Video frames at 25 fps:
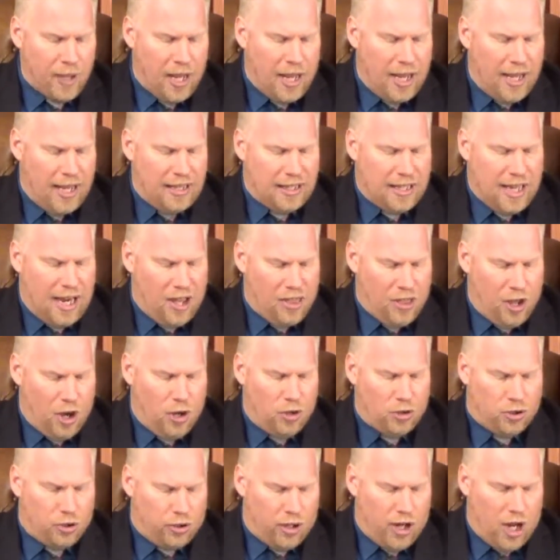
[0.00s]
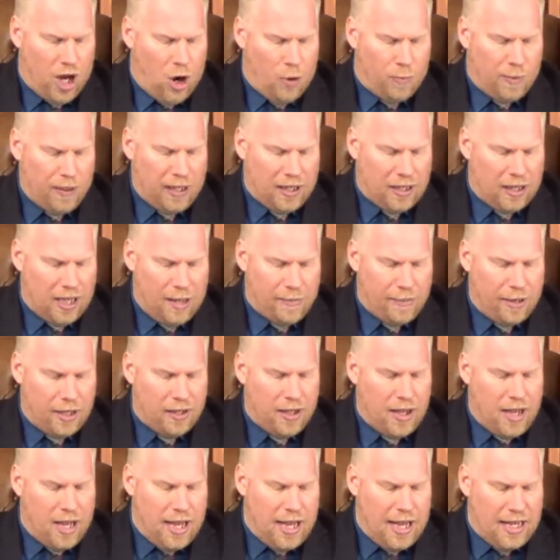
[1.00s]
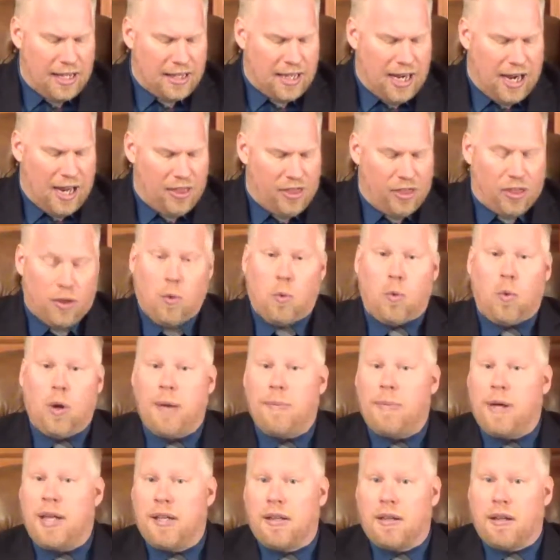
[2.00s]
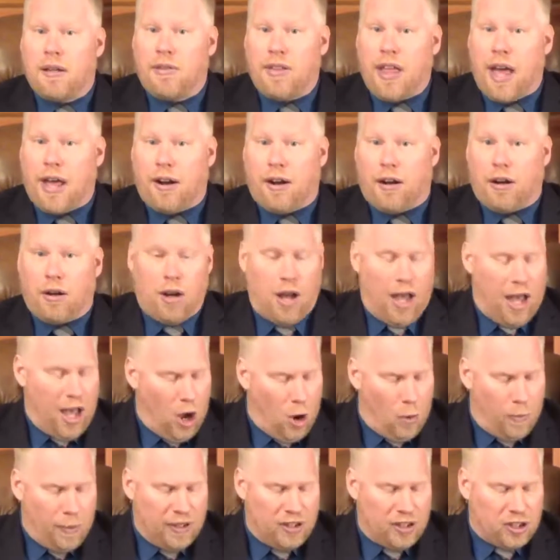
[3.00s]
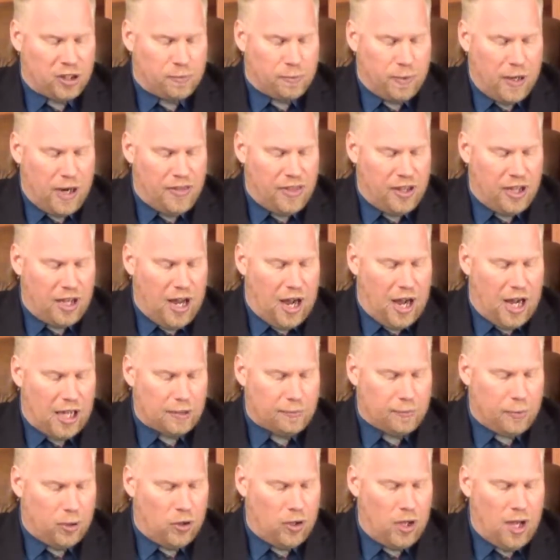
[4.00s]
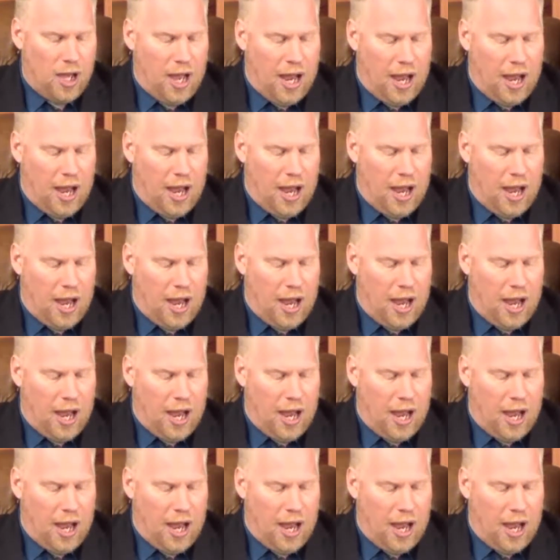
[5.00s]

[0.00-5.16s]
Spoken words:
He's got those who are helping Clement. He's got the women that are helping to spread the gospel.